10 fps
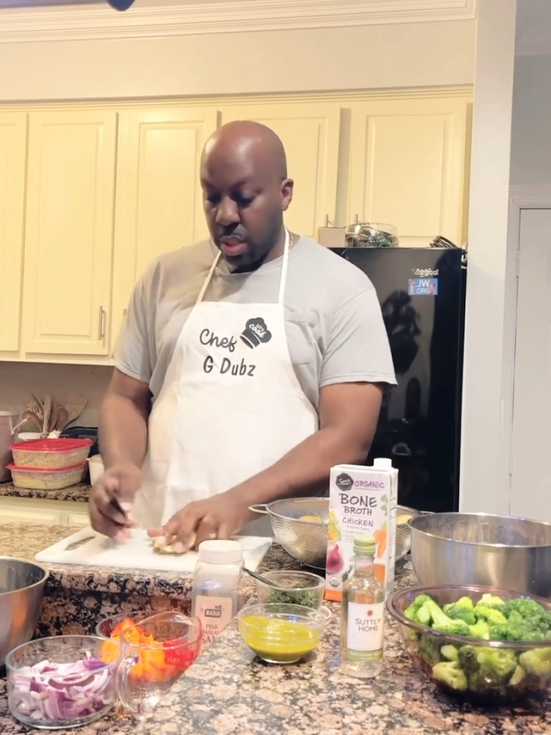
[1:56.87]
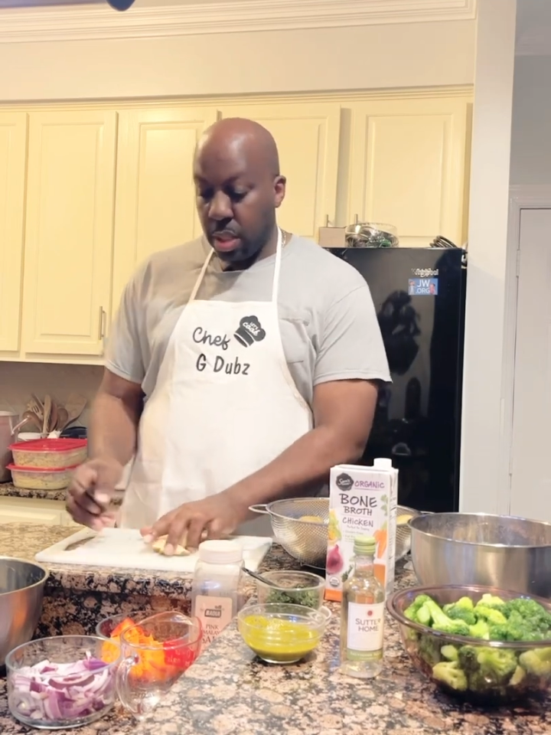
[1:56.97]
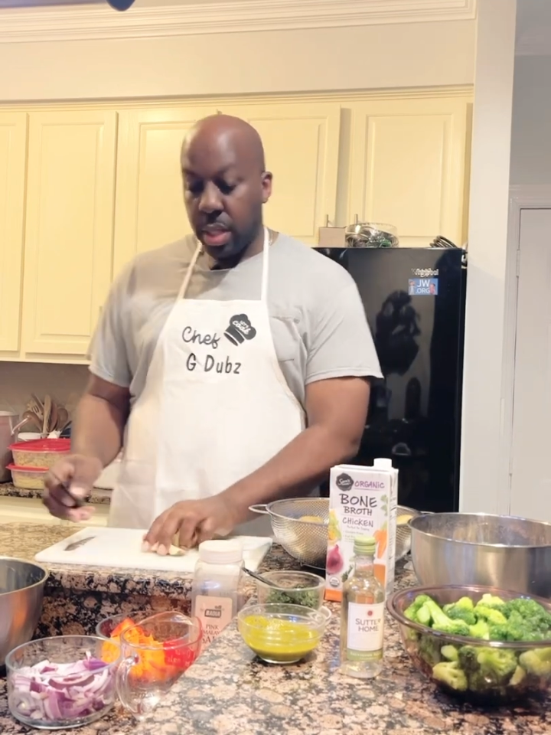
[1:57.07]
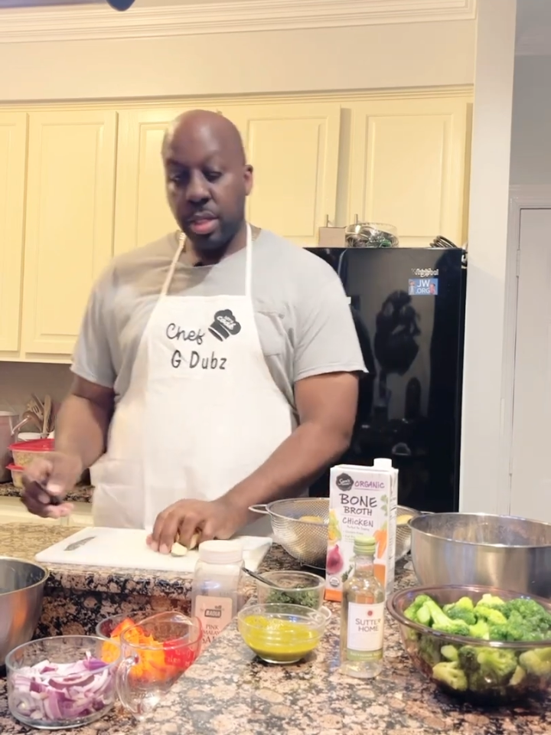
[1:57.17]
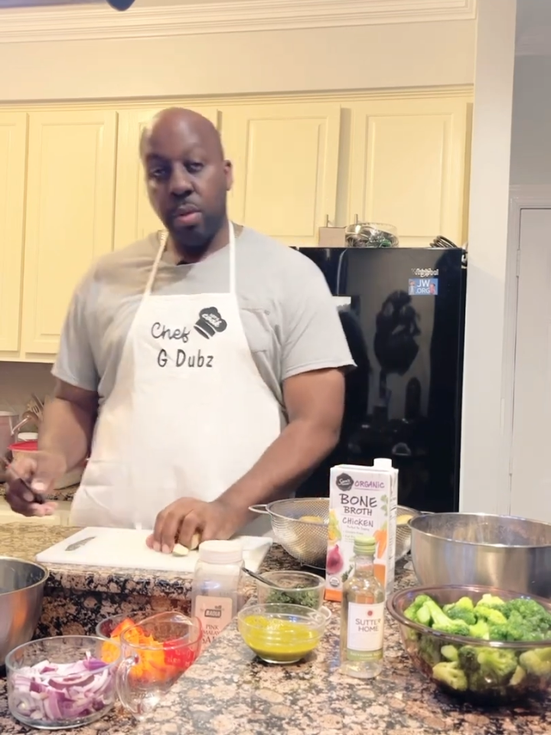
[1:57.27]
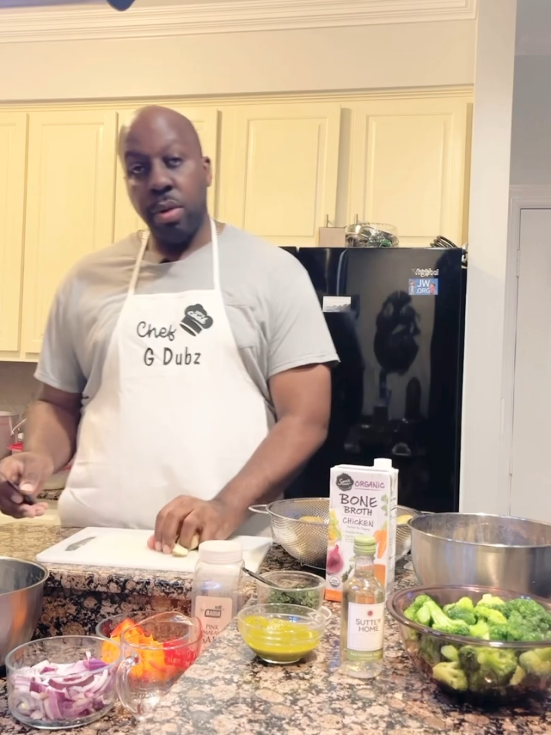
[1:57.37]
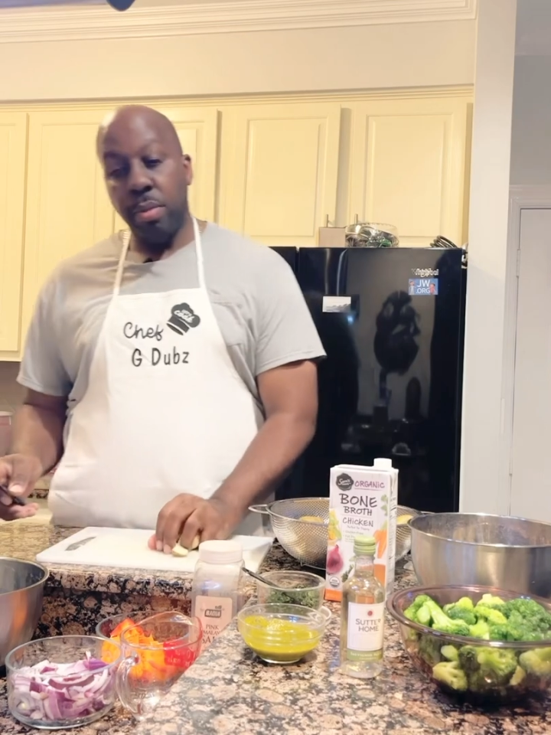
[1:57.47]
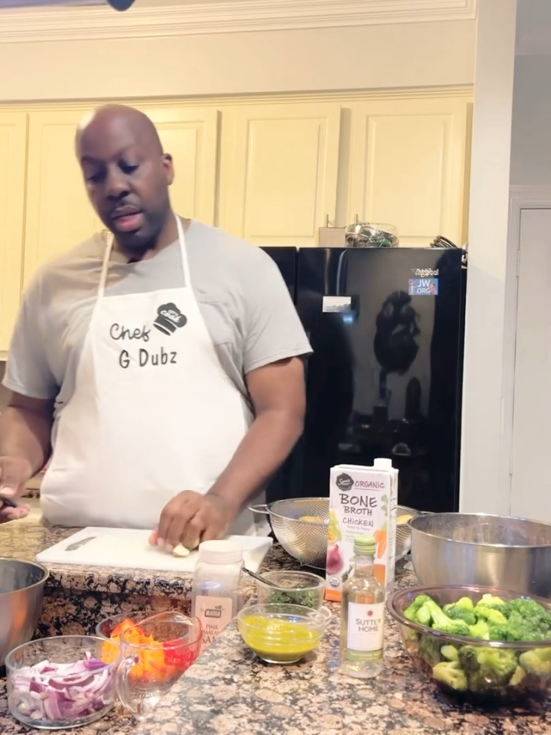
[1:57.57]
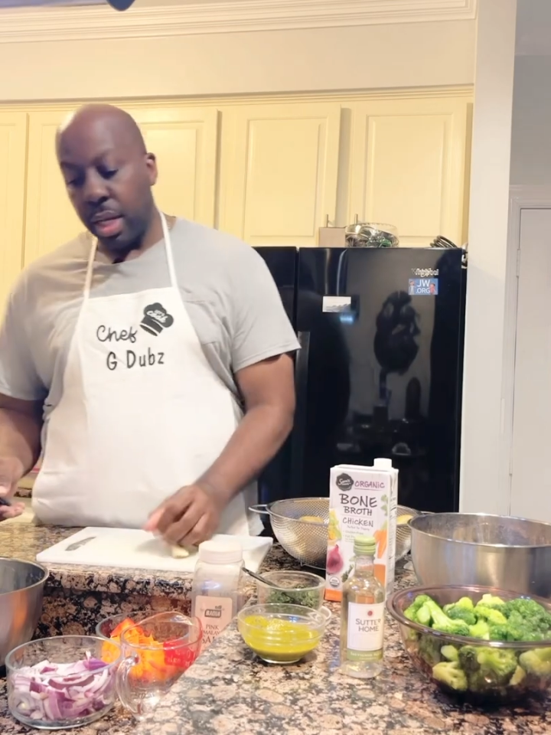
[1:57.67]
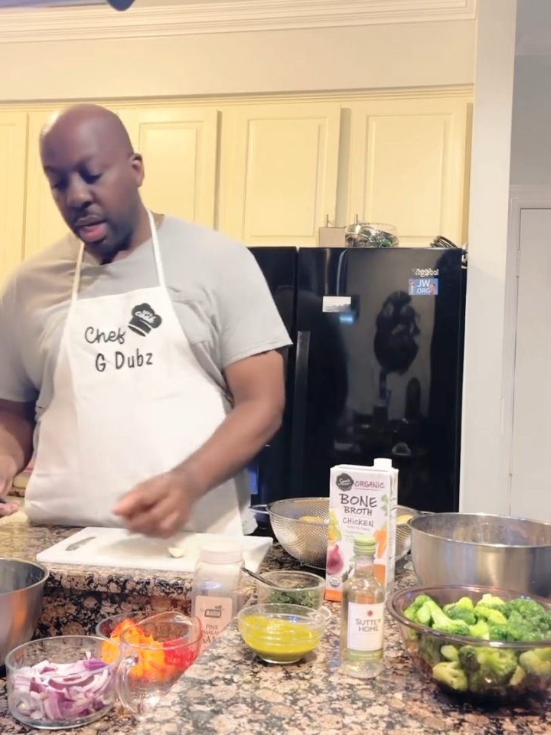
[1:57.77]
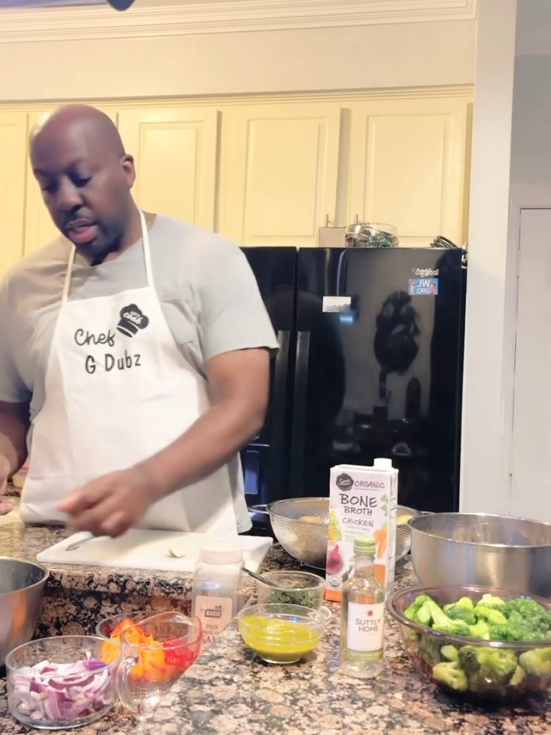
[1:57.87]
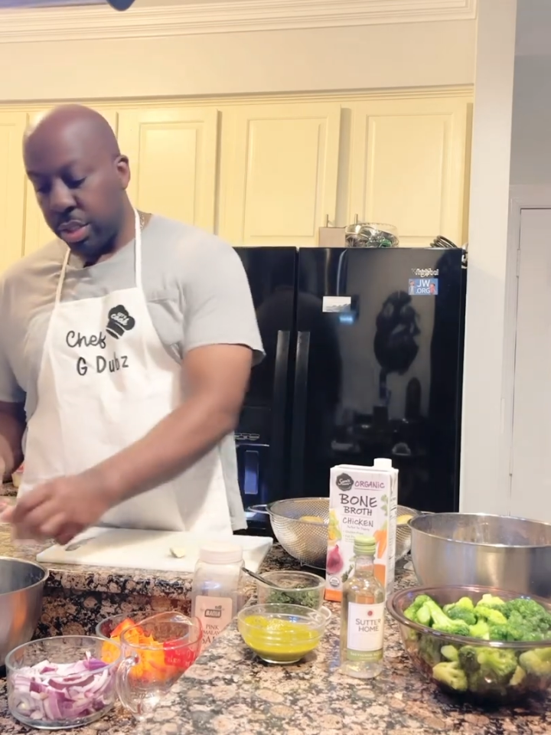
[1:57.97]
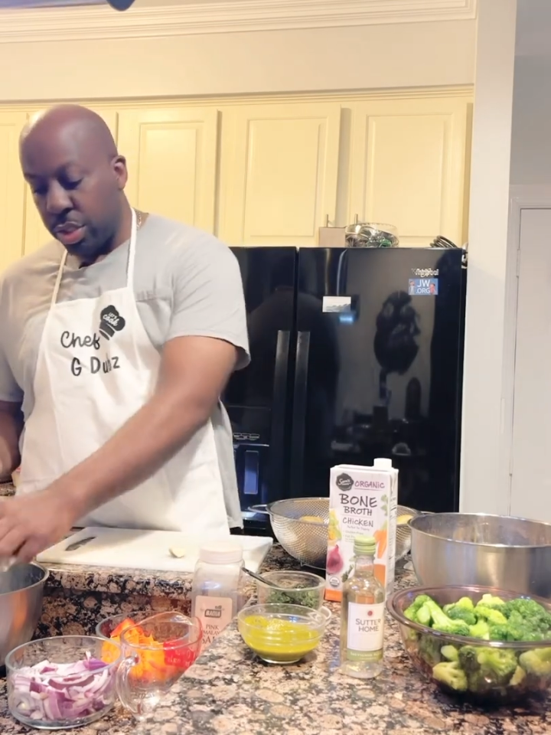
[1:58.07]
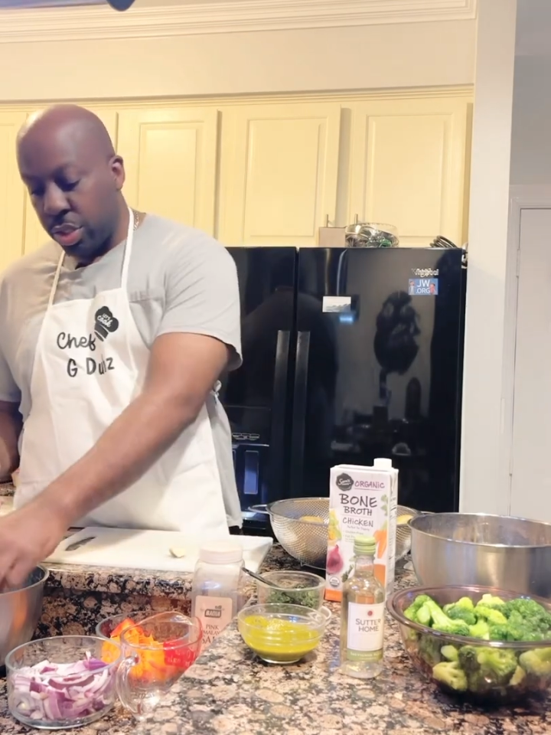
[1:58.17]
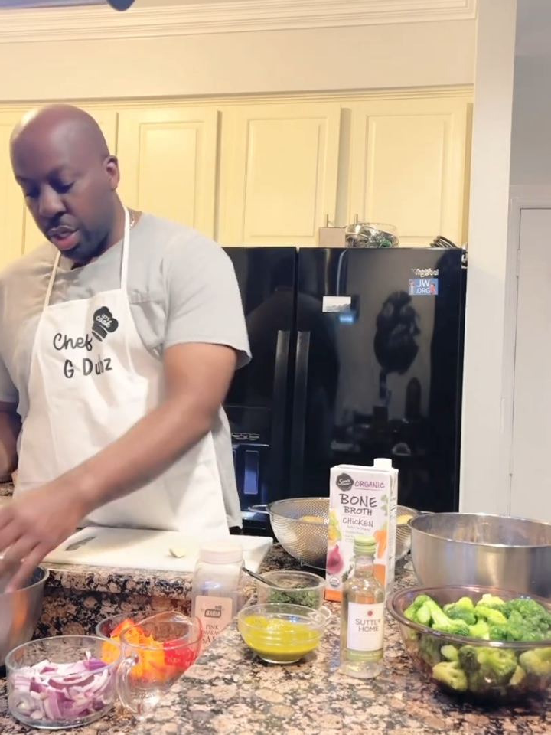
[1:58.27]
because I want to make it nice
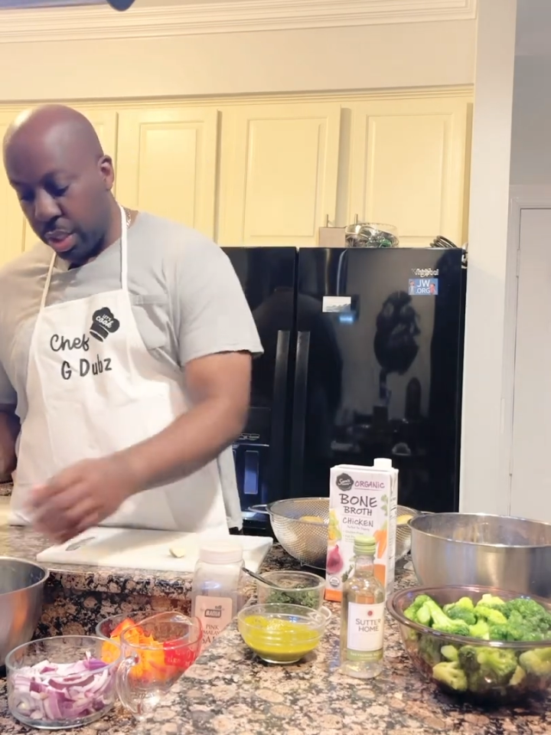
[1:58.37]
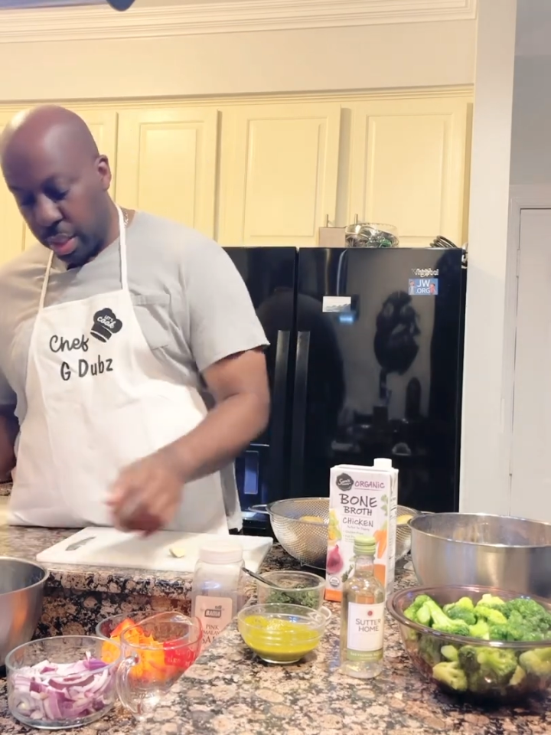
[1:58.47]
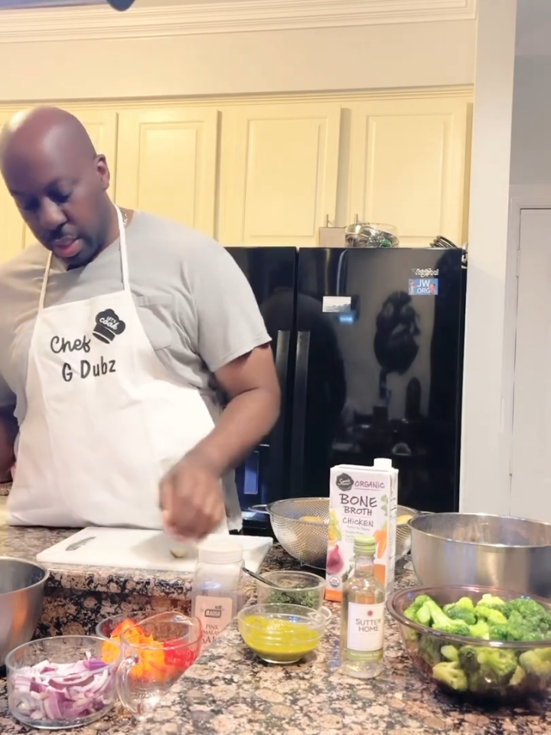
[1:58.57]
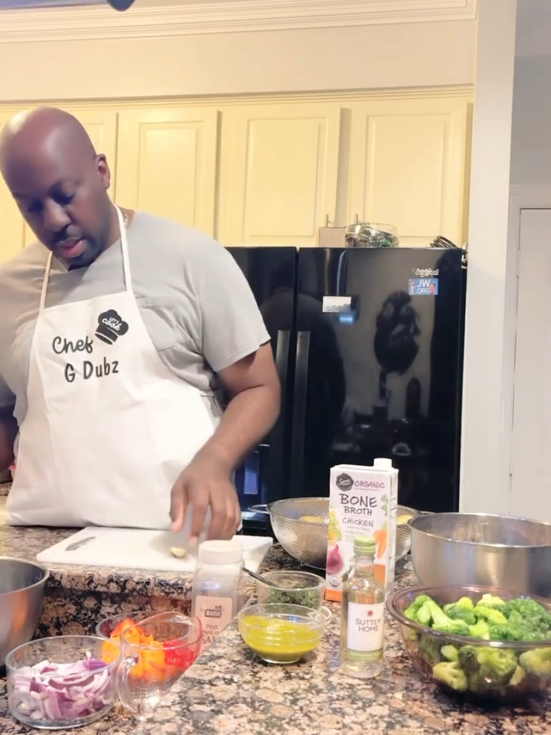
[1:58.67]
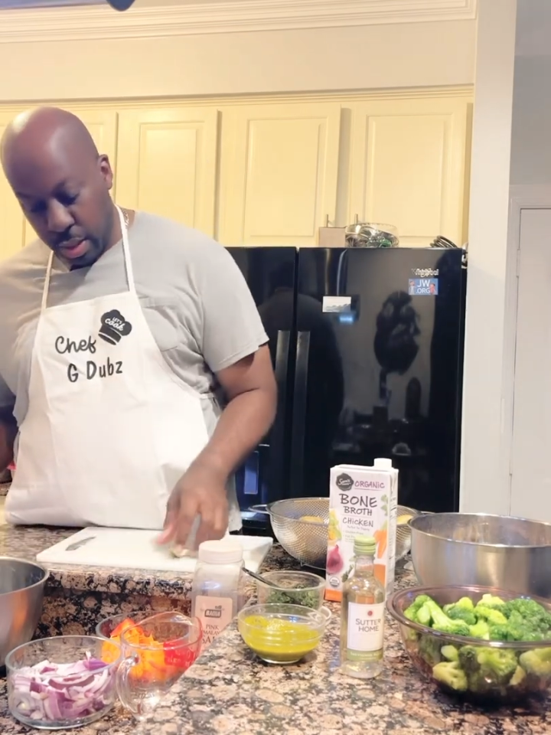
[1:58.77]
and chunky.